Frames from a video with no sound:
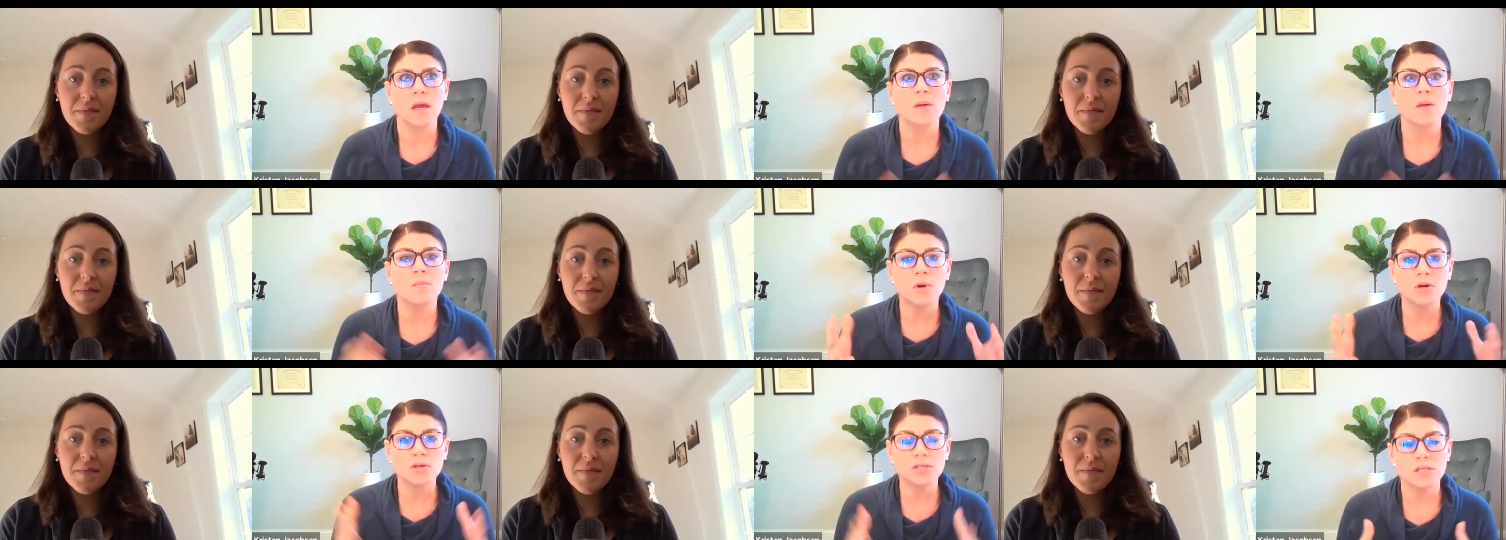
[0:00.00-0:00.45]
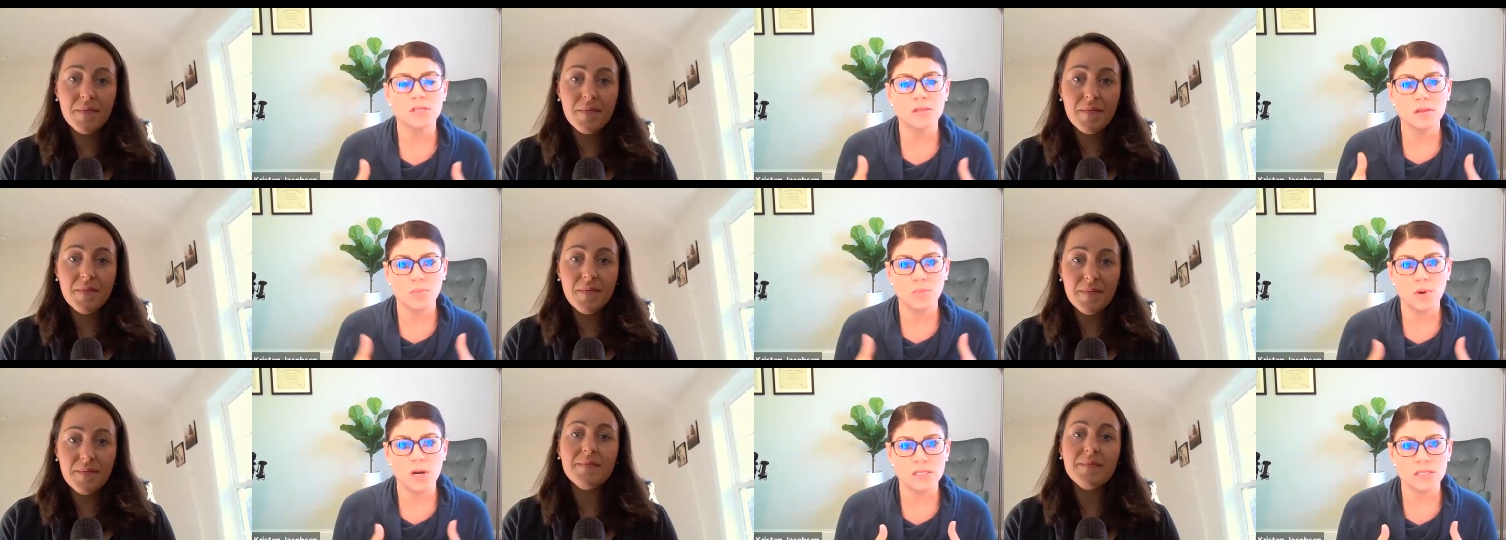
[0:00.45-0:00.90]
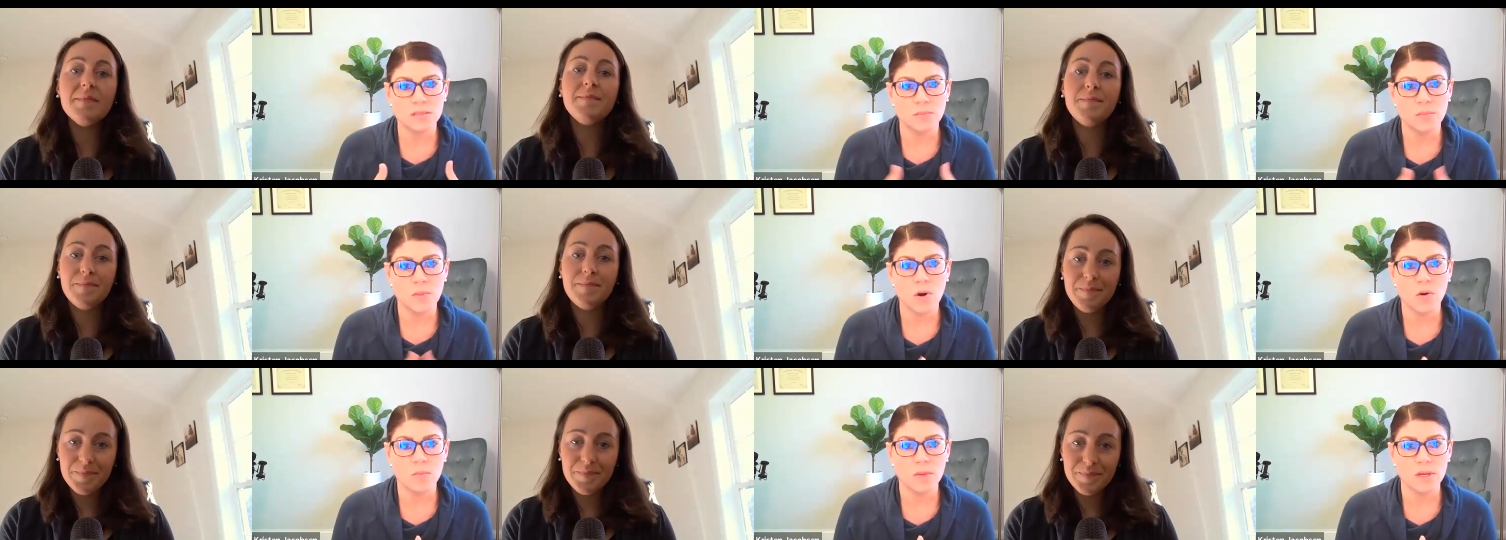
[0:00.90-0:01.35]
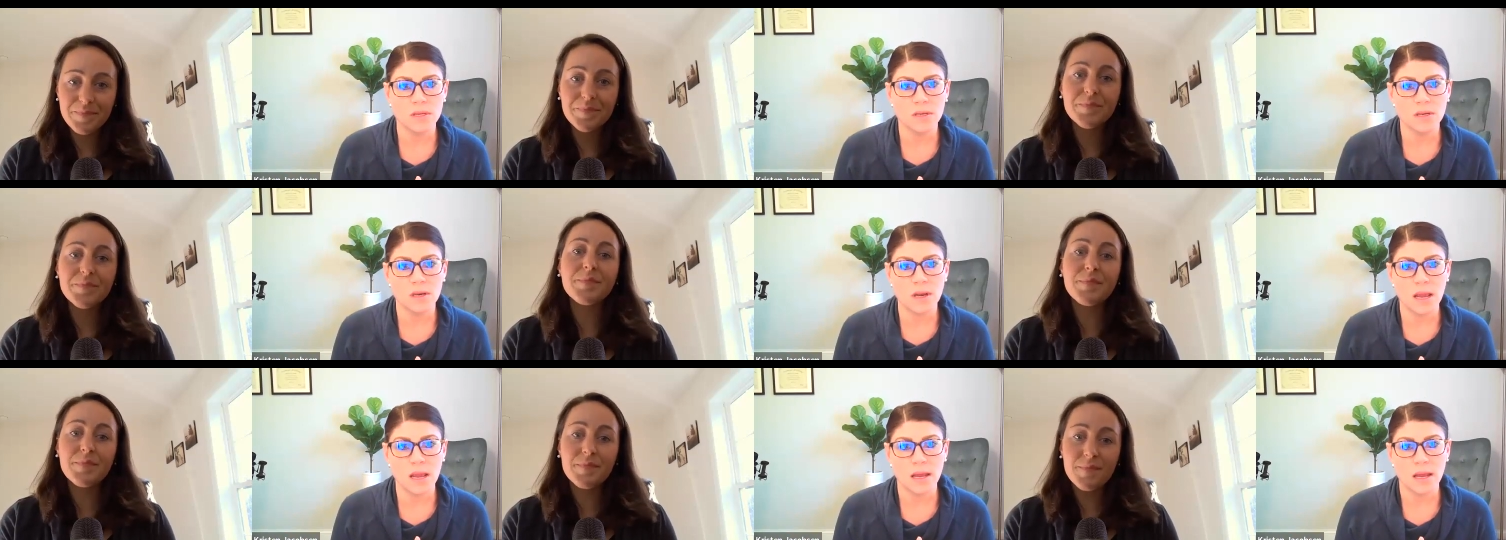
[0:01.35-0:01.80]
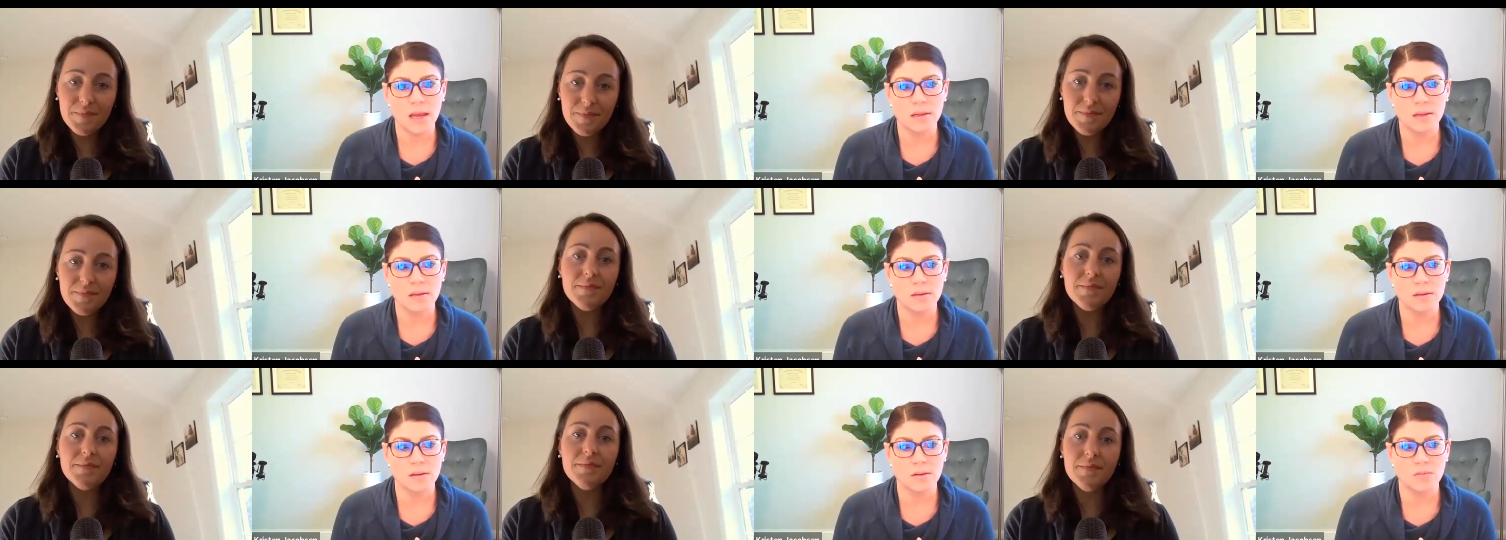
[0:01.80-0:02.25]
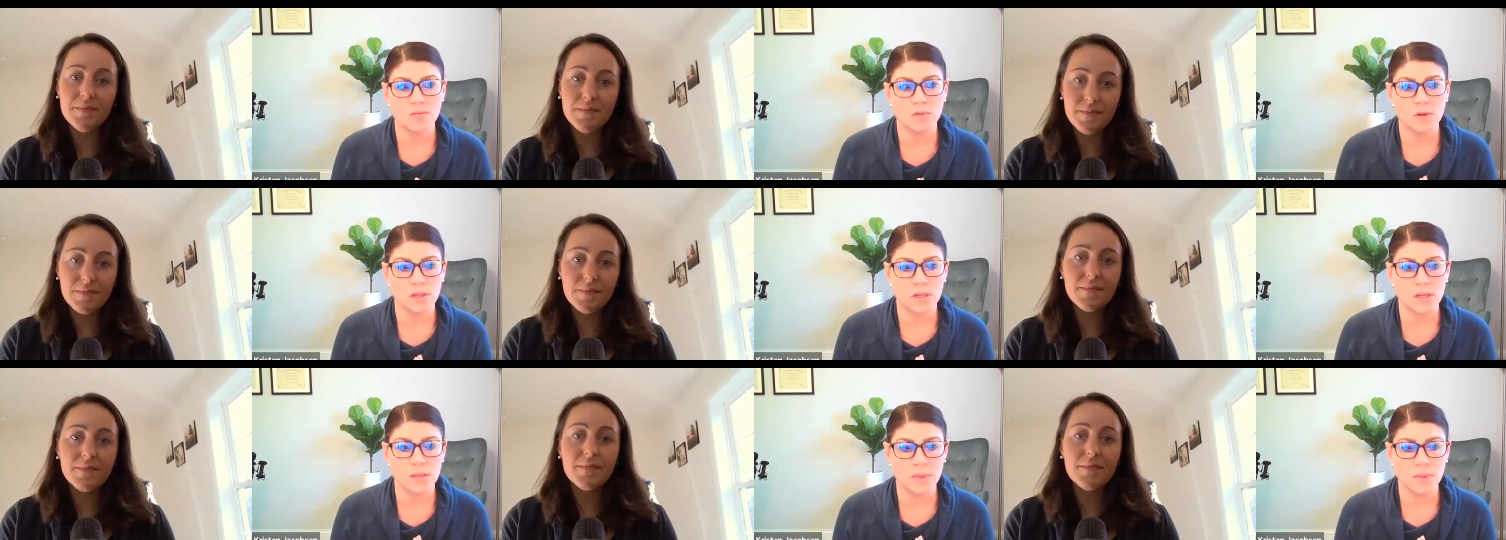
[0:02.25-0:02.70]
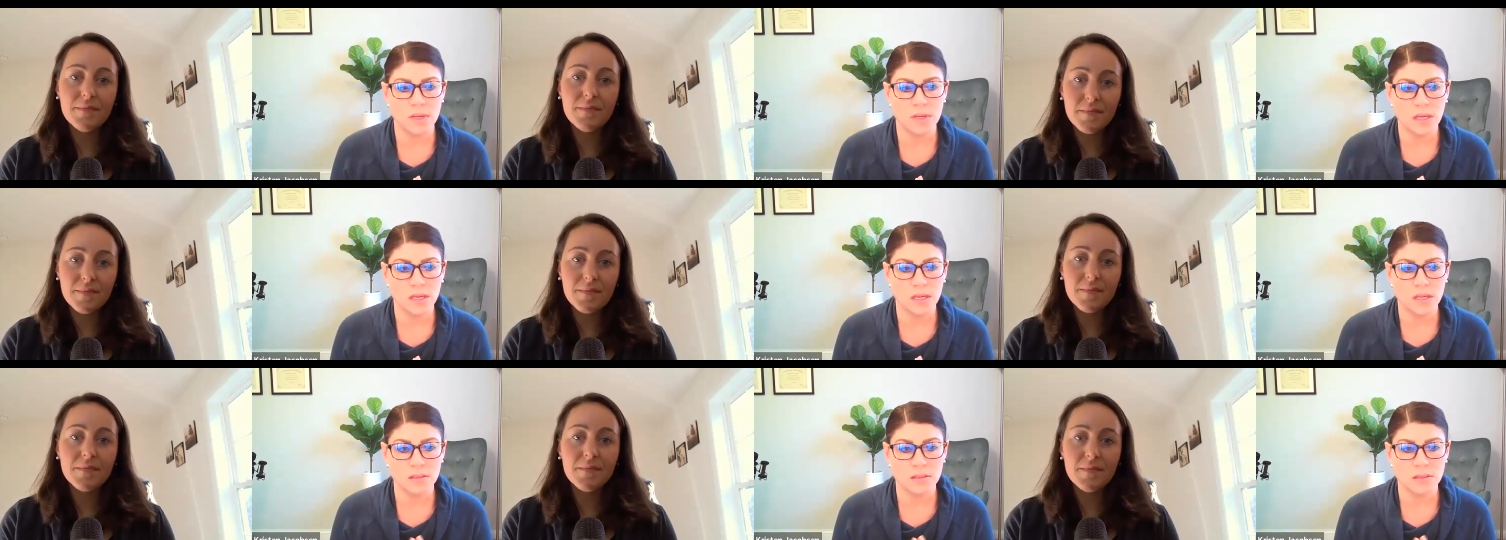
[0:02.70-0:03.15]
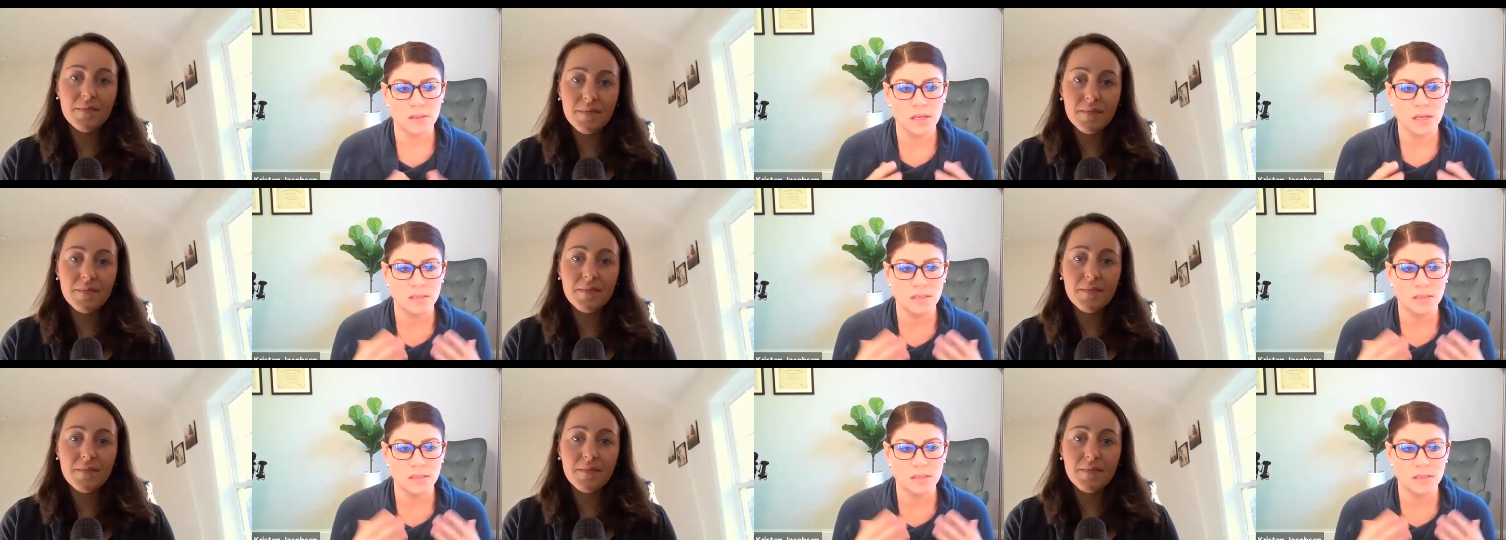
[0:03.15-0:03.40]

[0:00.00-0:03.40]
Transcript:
Speaker 1: immersed in the present moment and really being in,